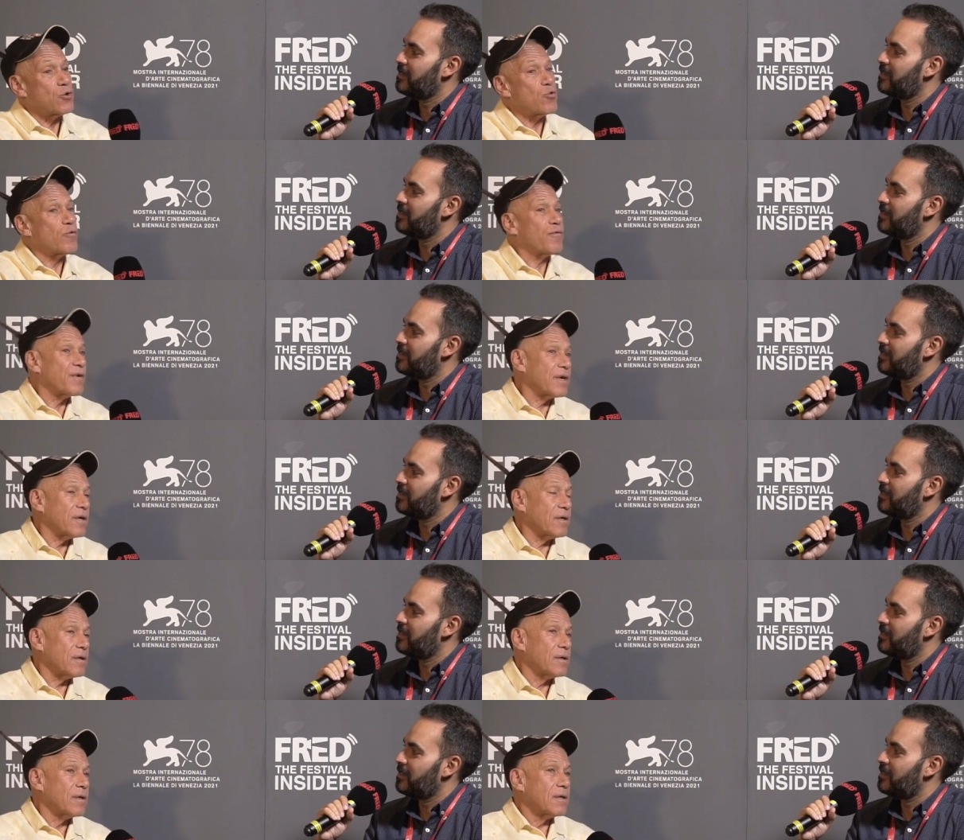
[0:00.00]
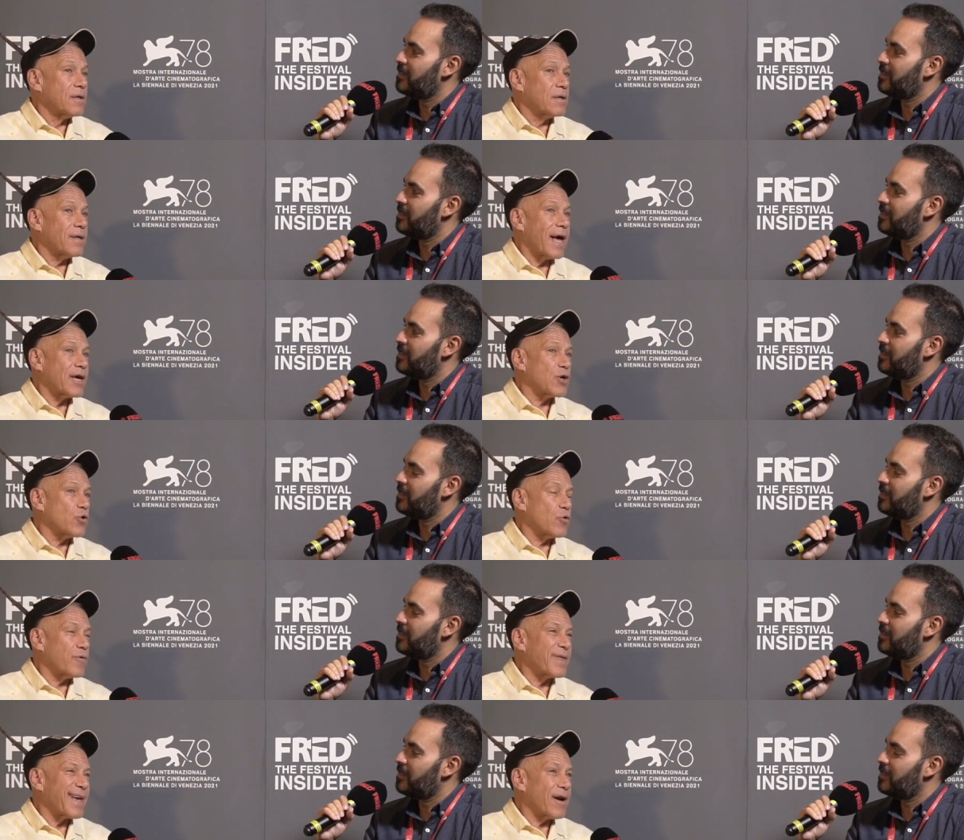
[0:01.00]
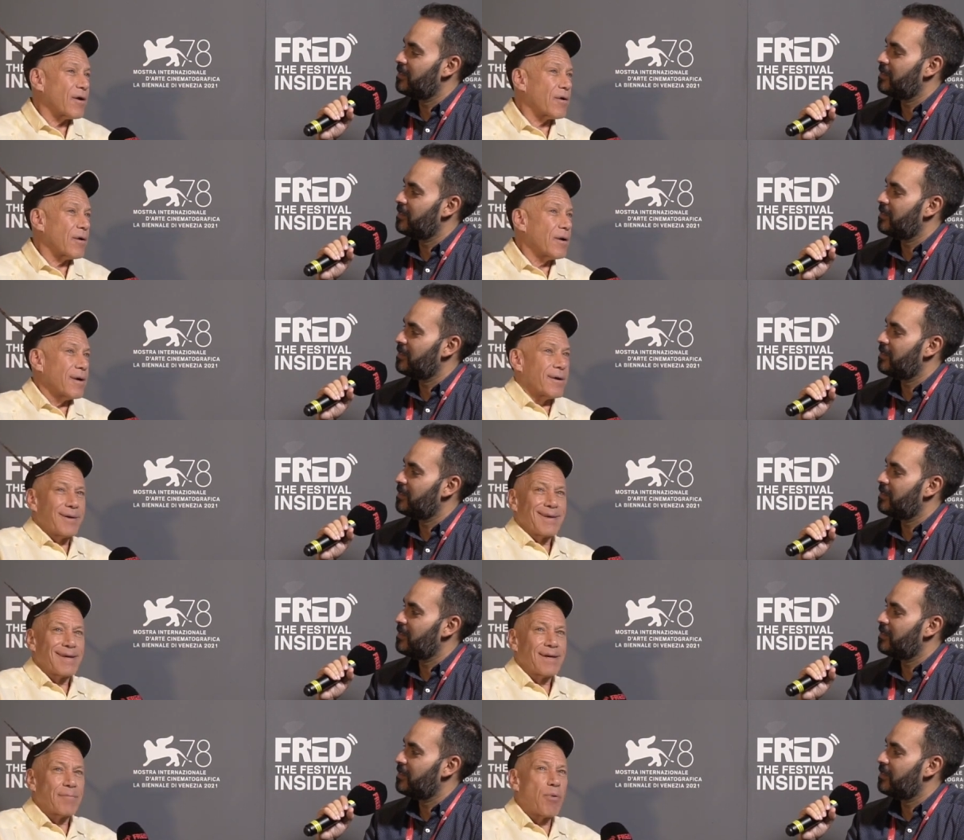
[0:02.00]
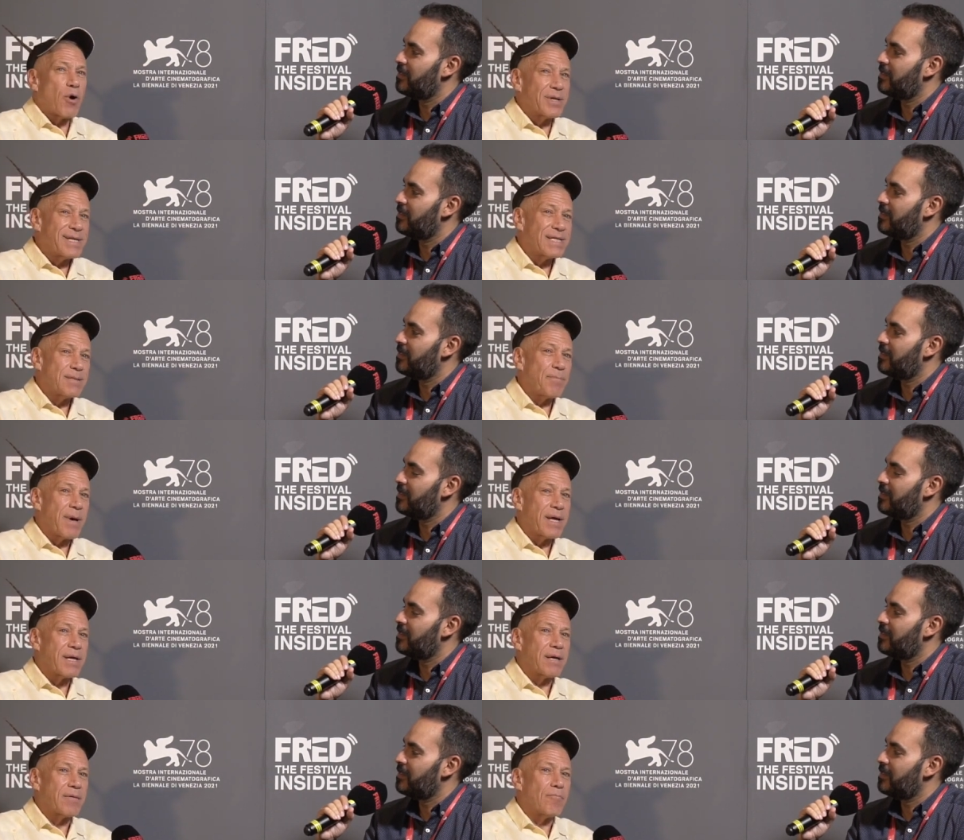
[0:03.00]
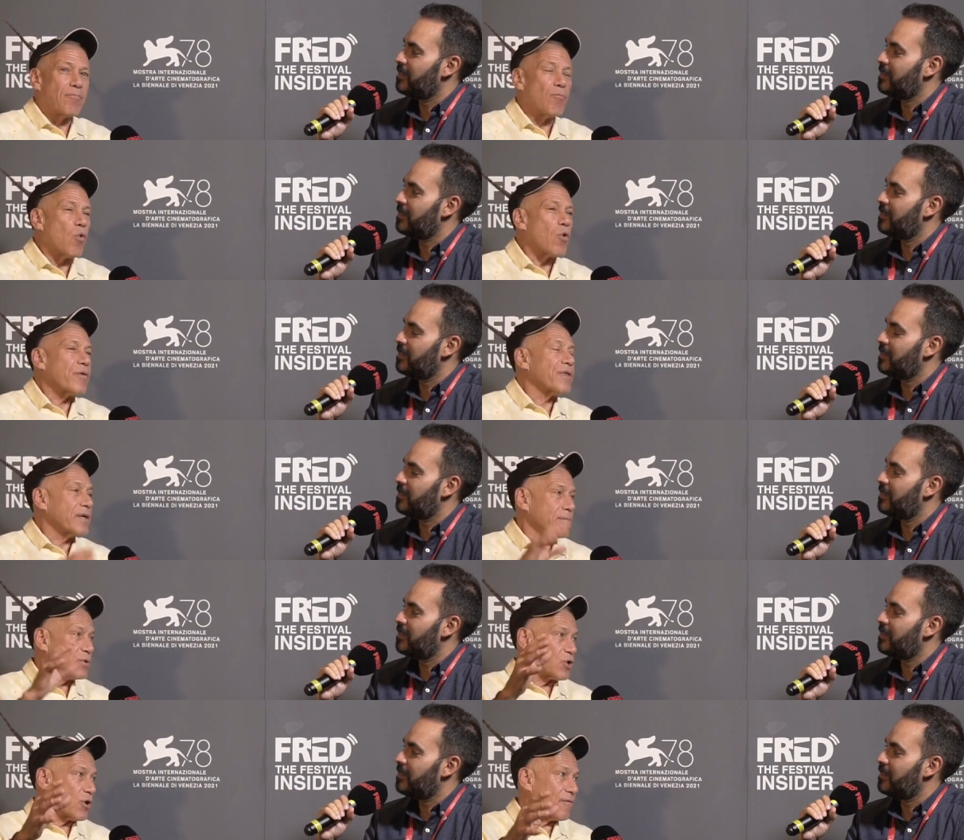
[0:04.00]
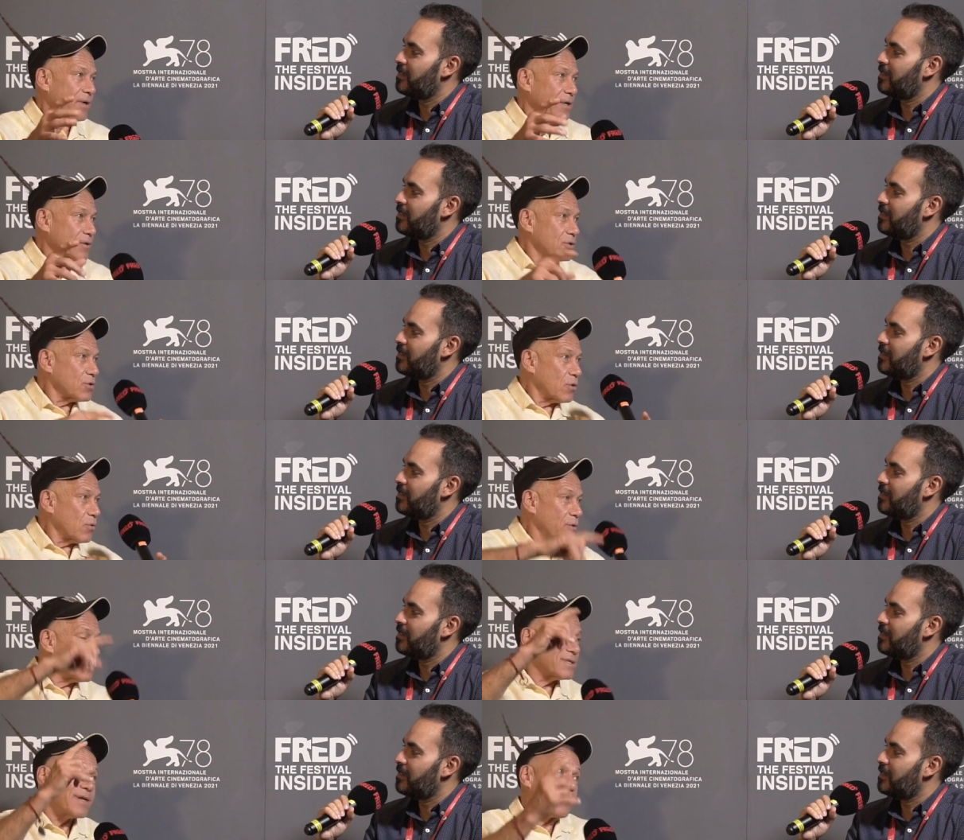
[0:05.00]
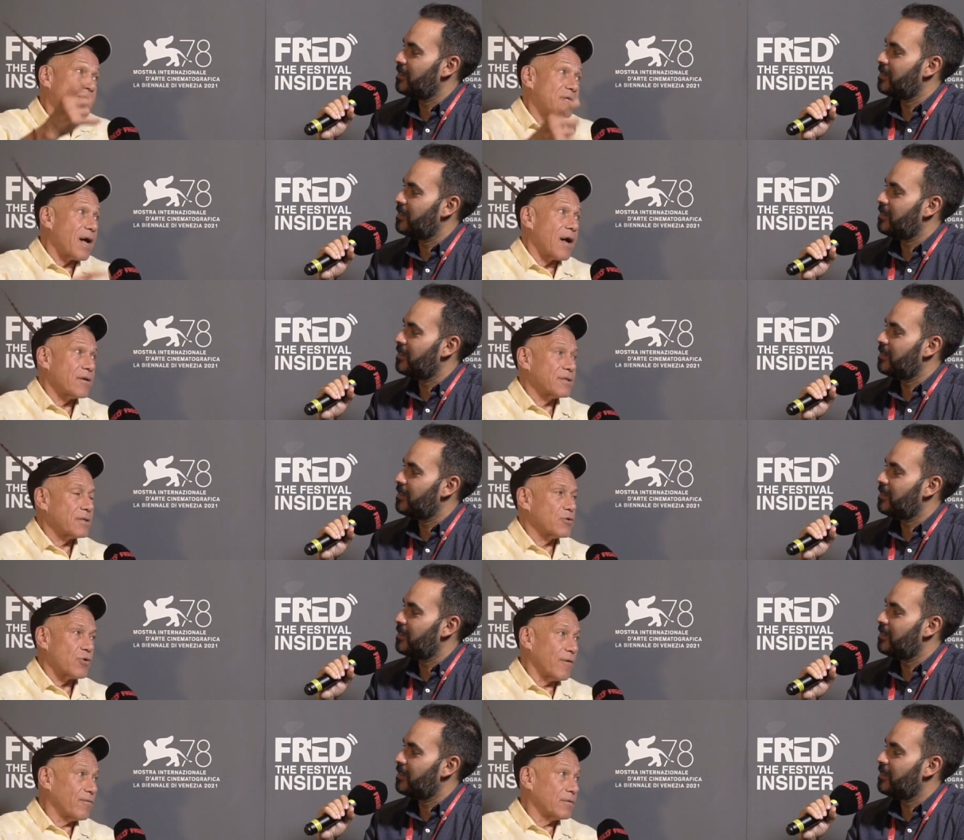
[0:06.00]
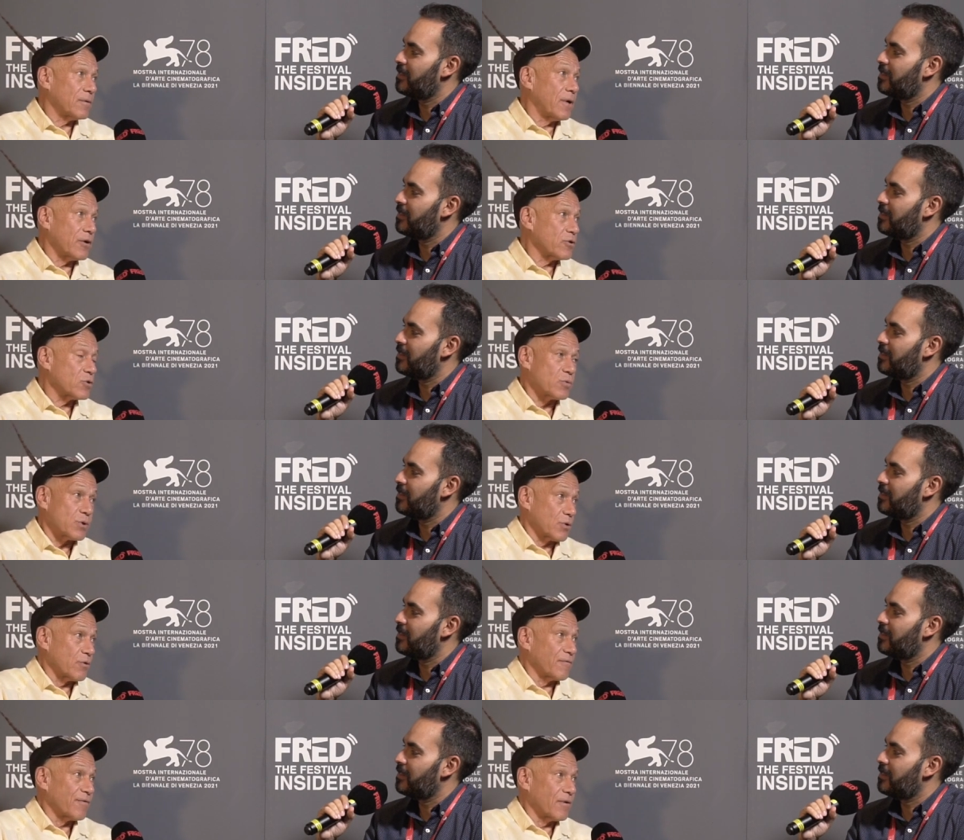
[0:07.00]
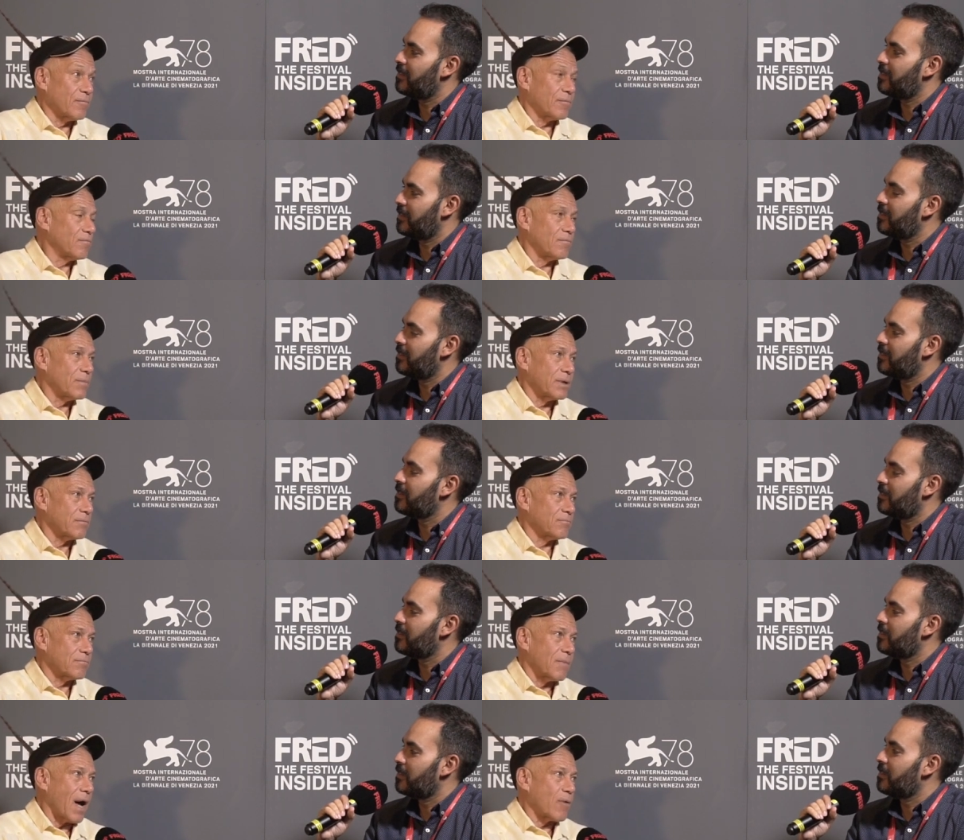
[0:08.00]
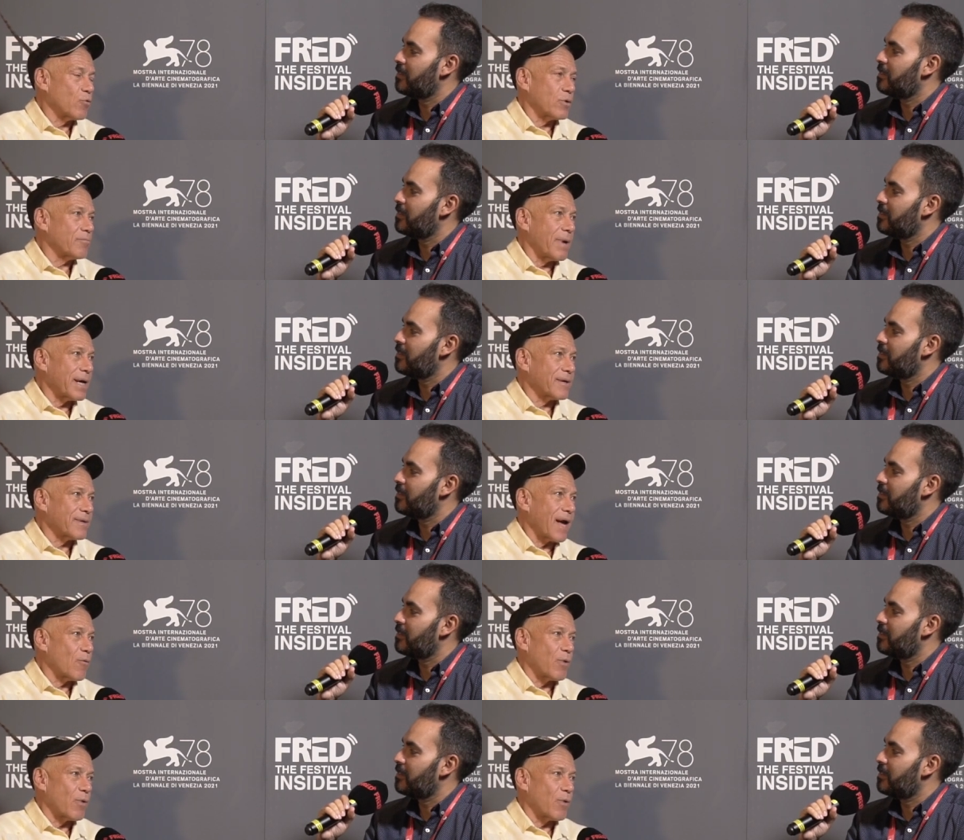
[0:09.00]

Speaker 1: you feel like you're there participating more than observing. And so there's different styles. And Truffle Hunters was a good film, but I wouldn't make it that